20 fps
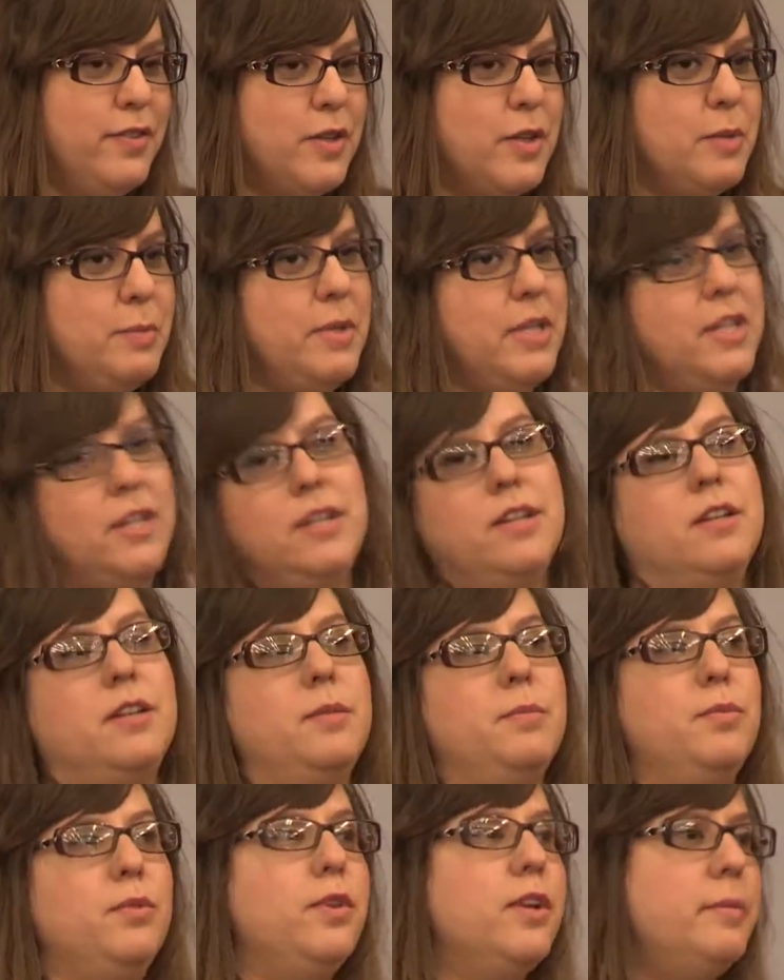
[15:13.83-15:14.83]
Could be an
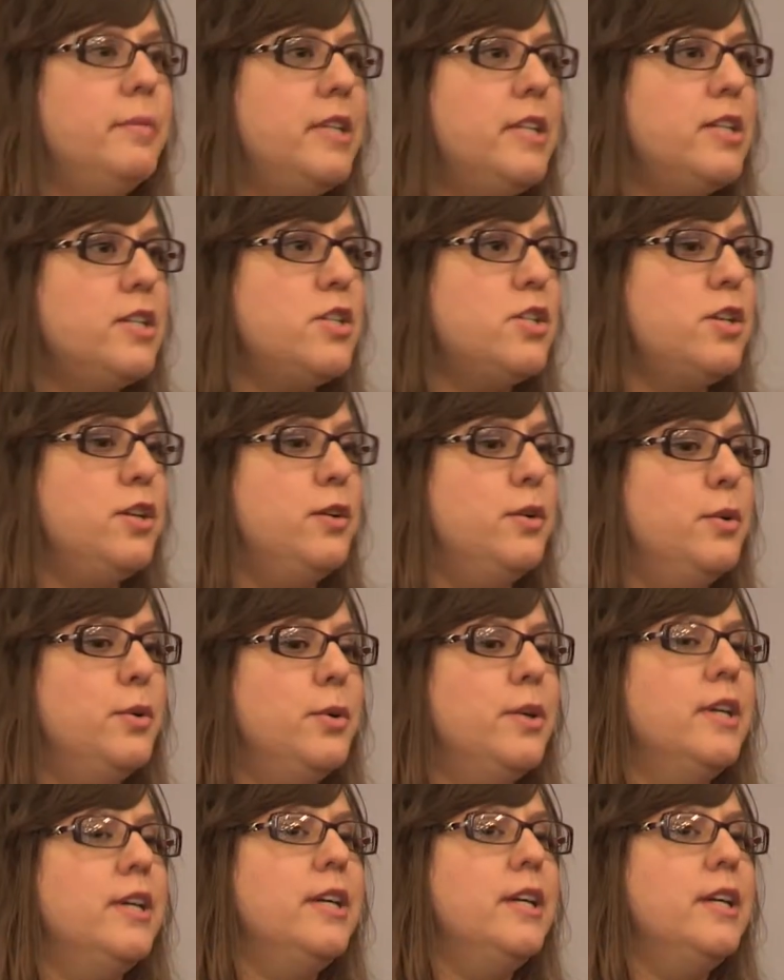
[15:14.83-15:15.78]
employment issue,